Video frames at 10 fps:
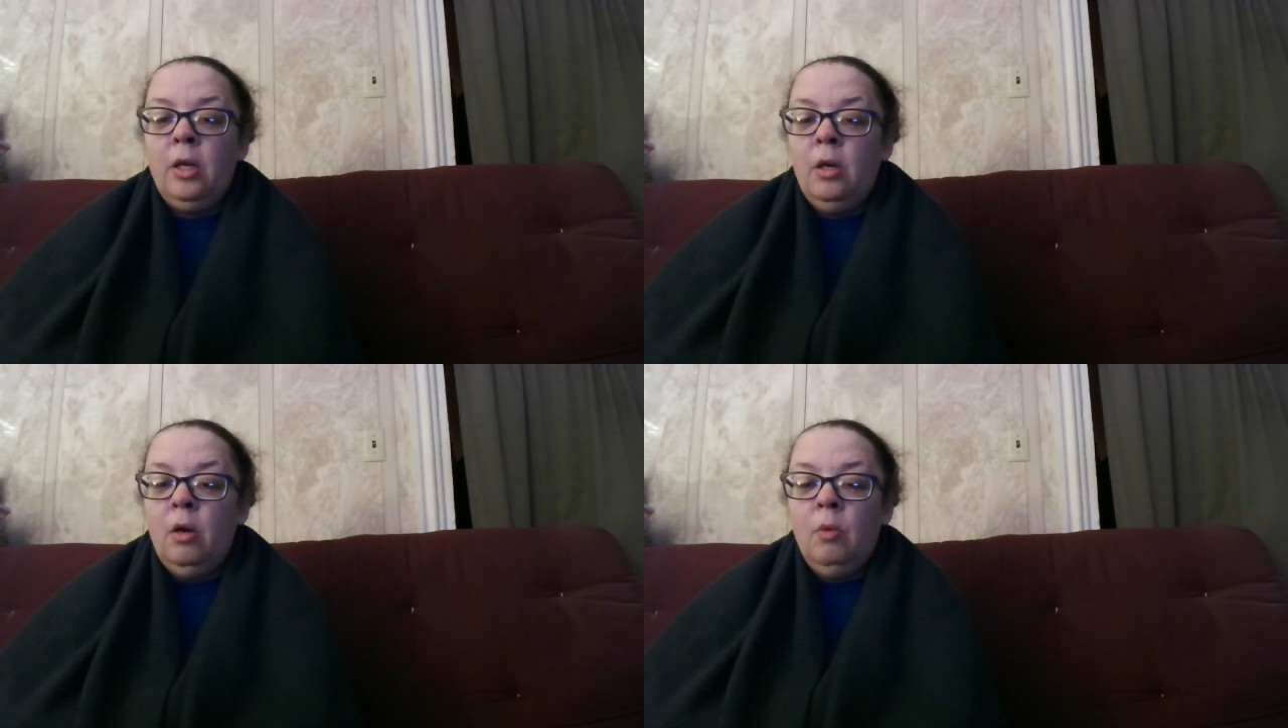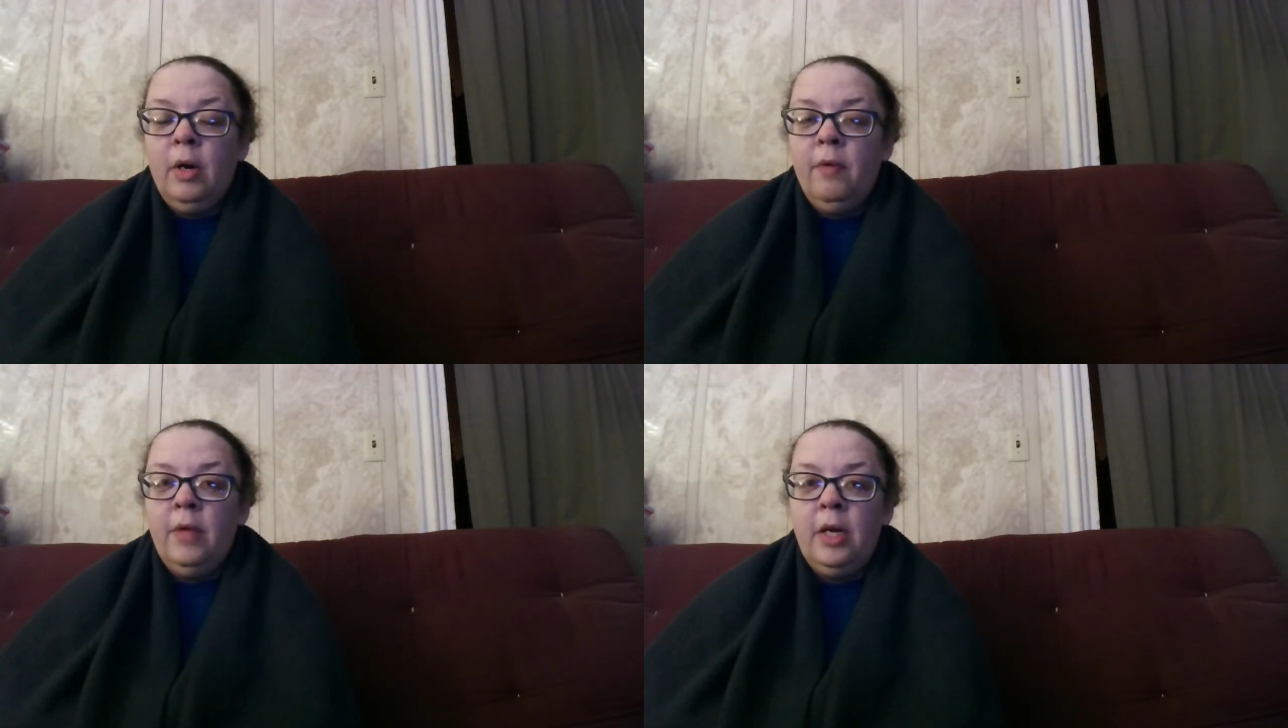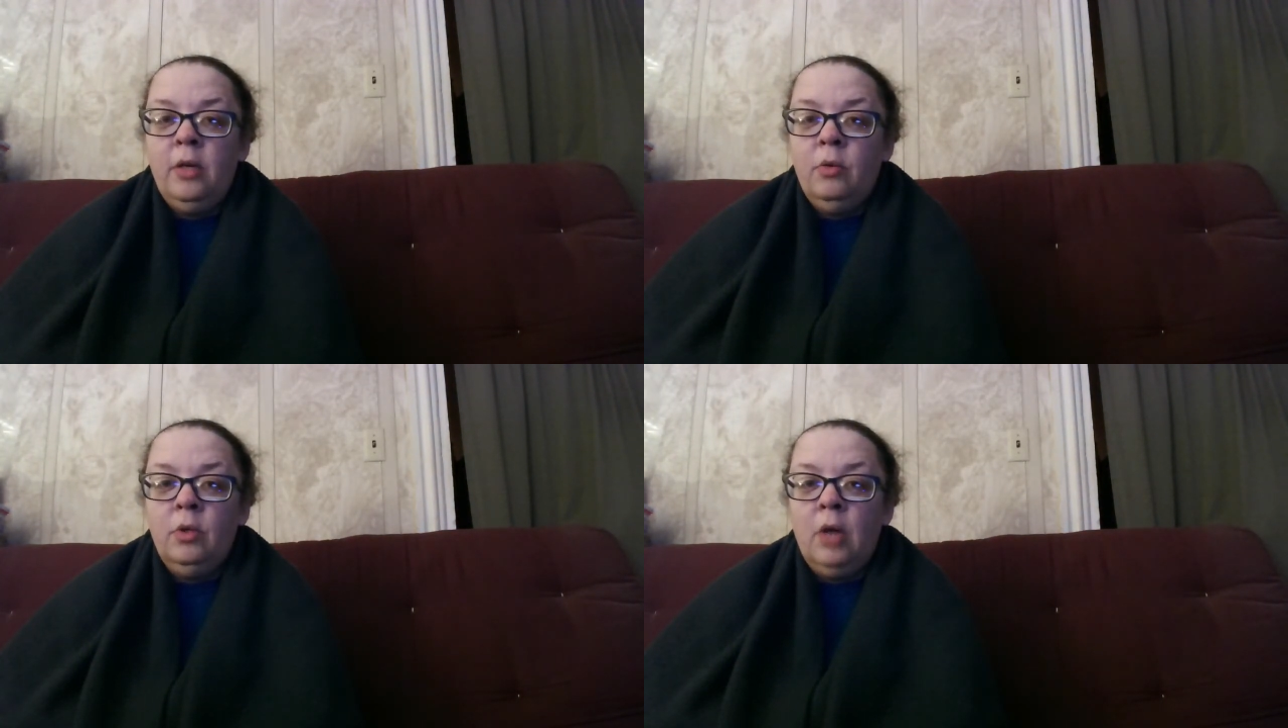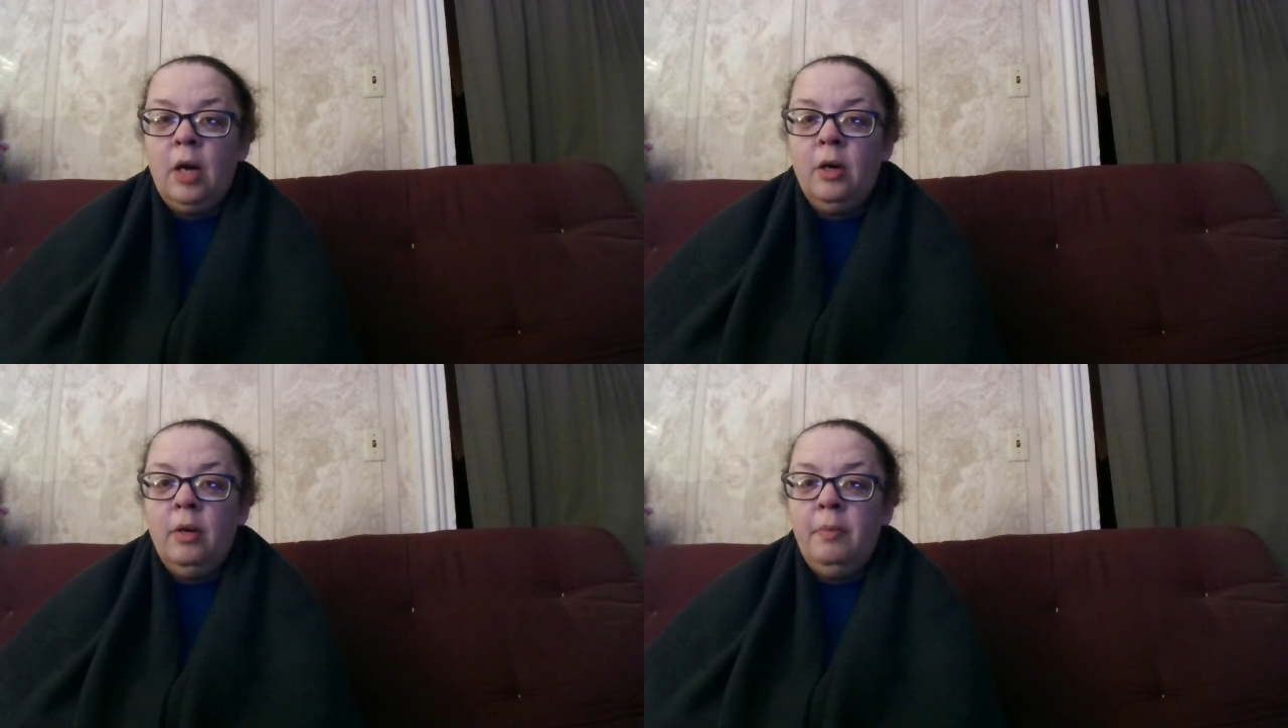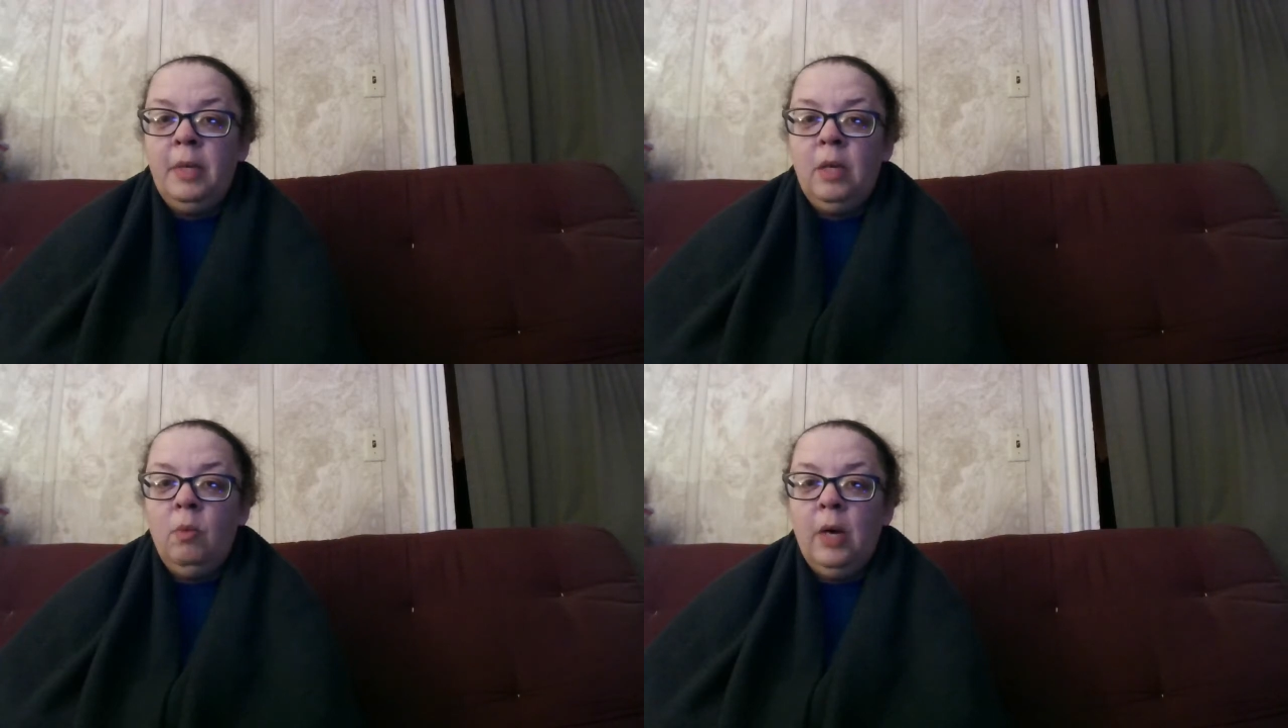Whatever they do is not going to
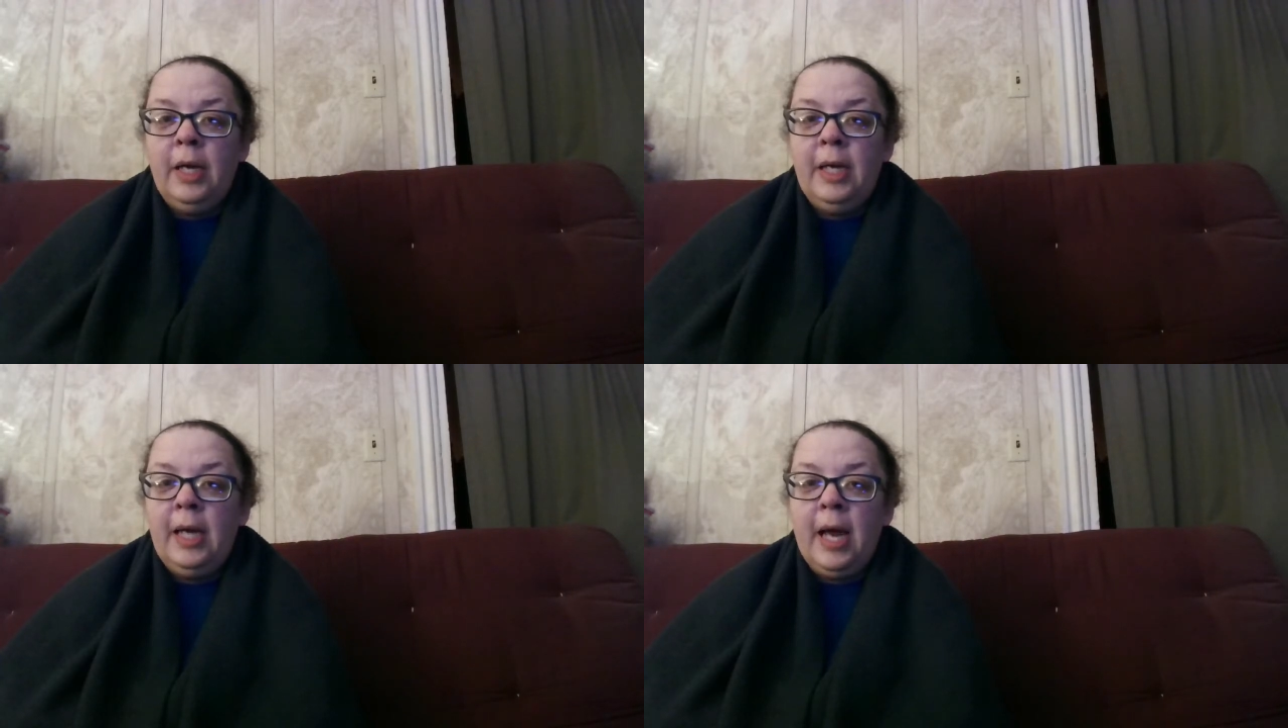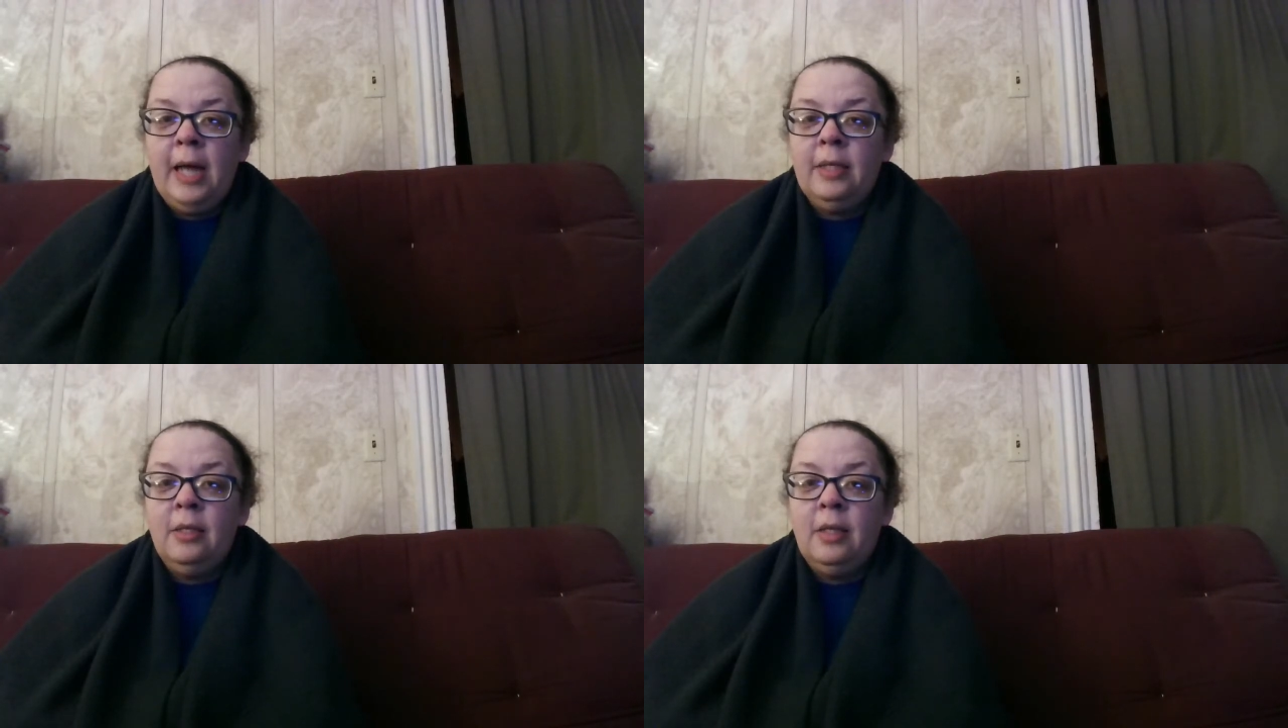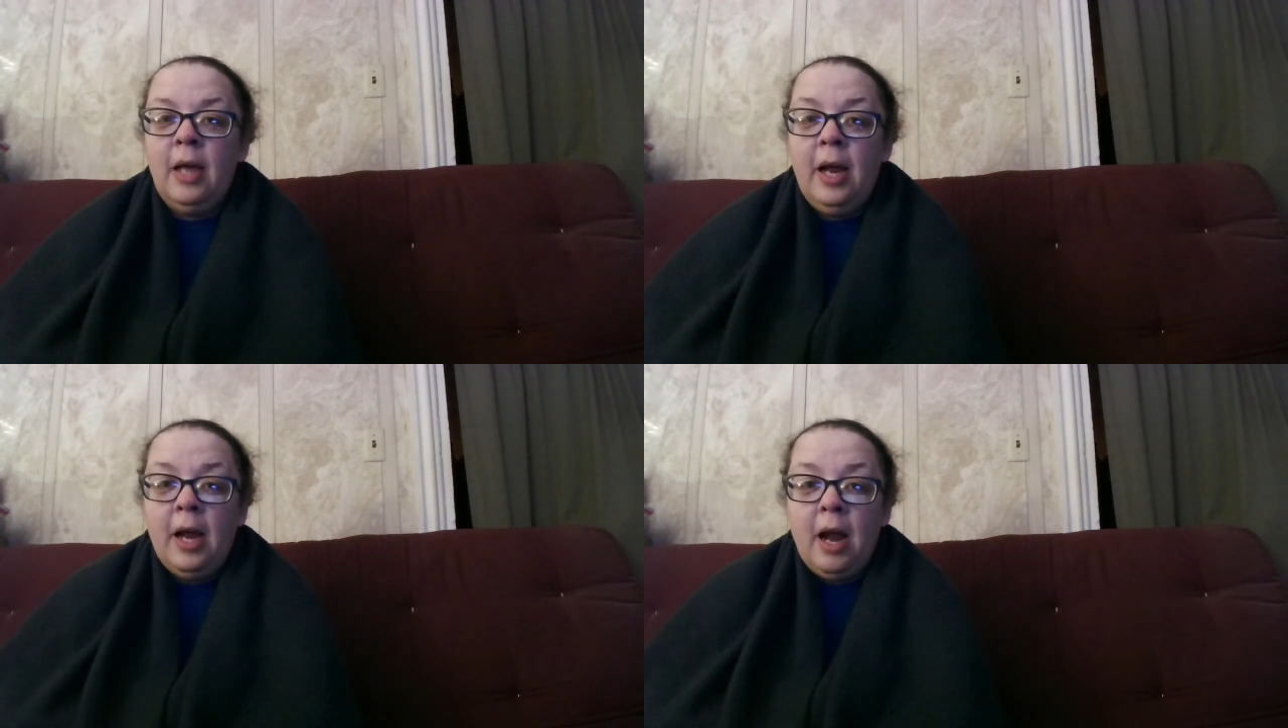be what he had to say.